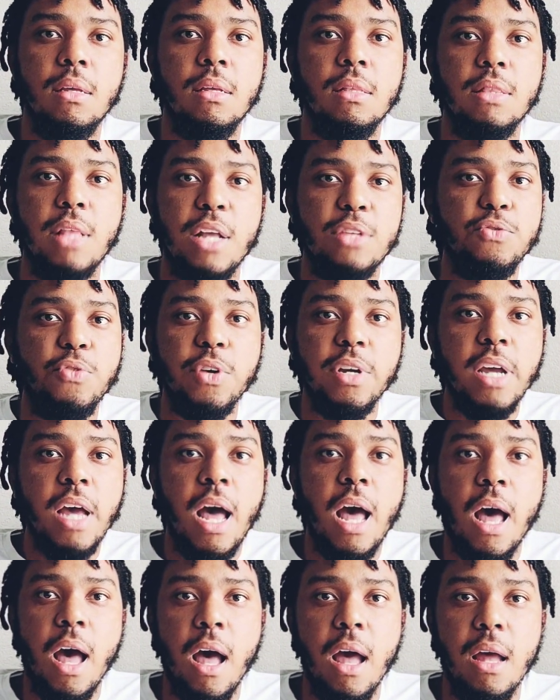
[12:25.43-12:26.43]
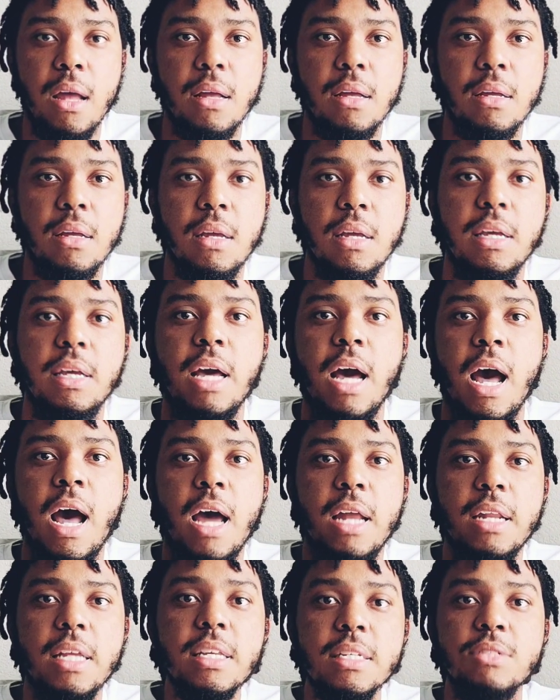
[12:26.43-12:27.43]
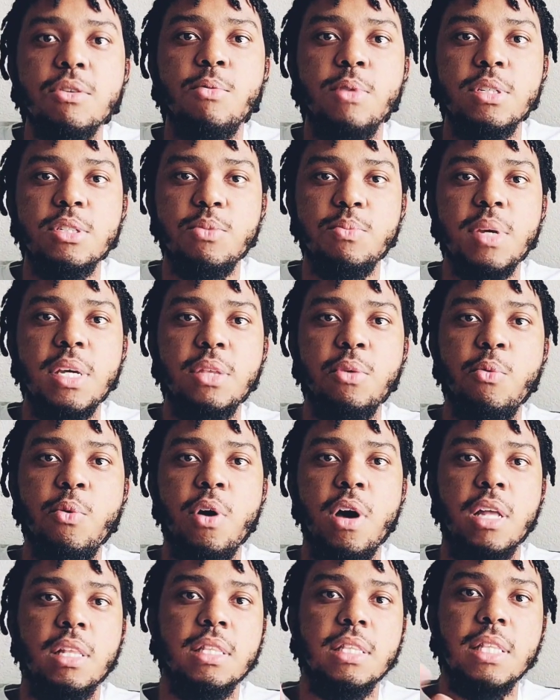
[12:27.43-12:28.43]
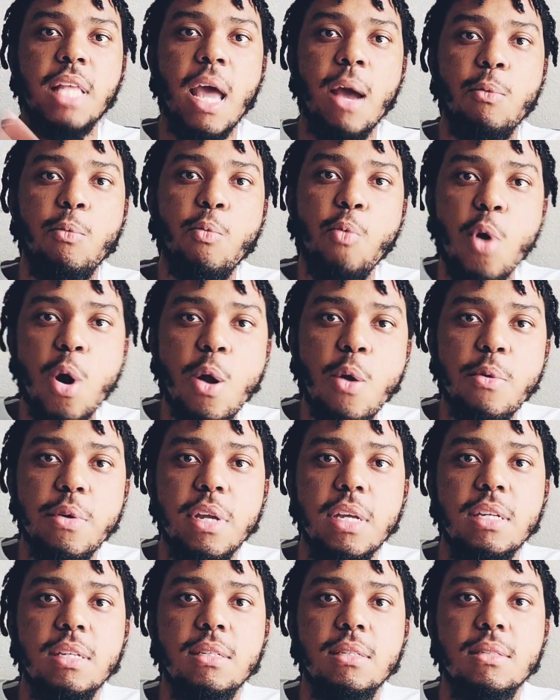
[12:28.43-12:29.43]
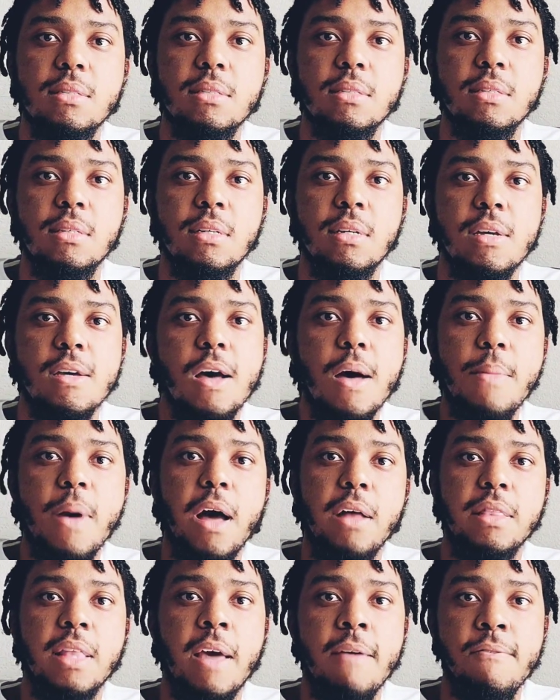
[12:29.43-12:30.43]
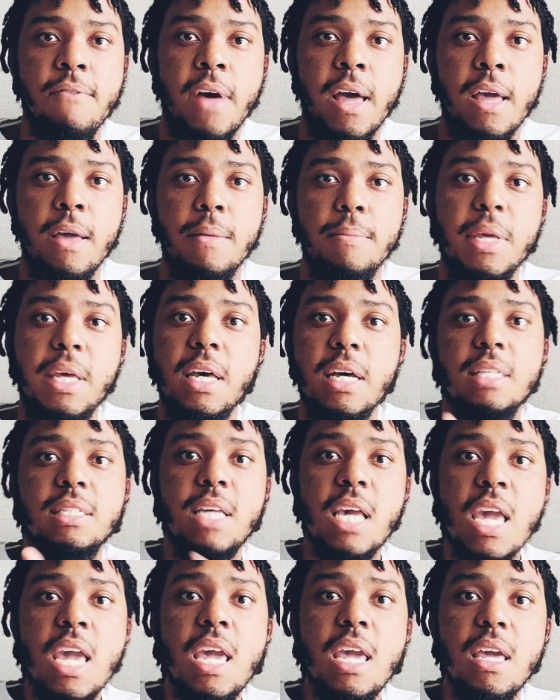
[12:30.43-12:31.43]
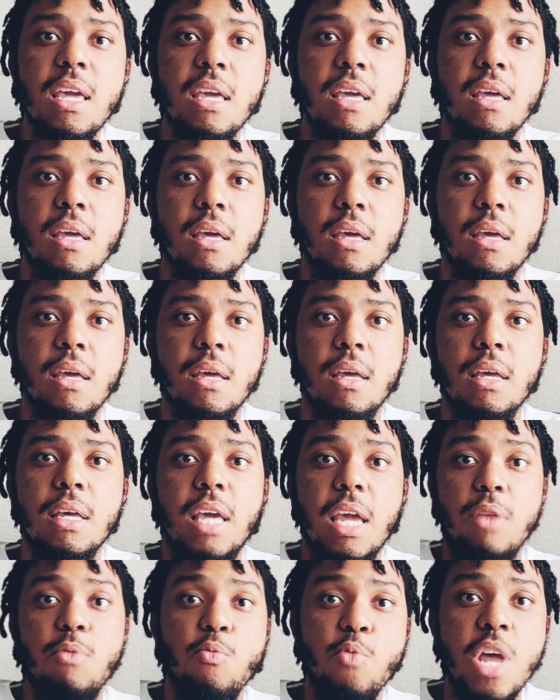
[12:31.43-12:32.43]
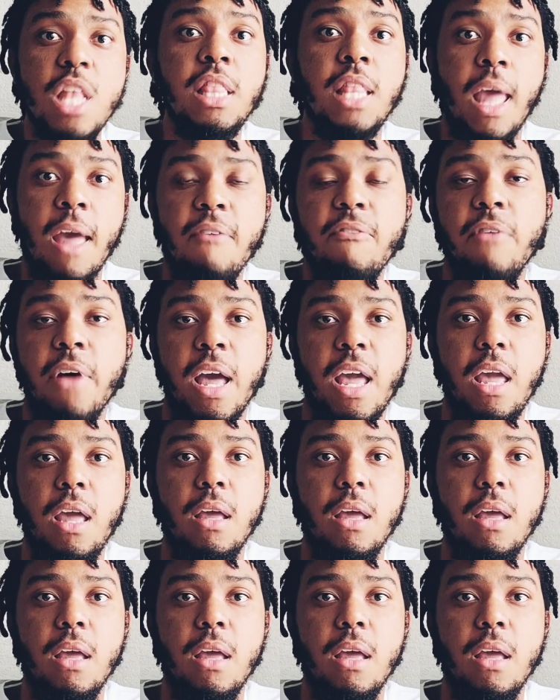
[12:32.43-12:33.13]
That's for God. God is going to be the one that worries about that fight, because he can win that fight.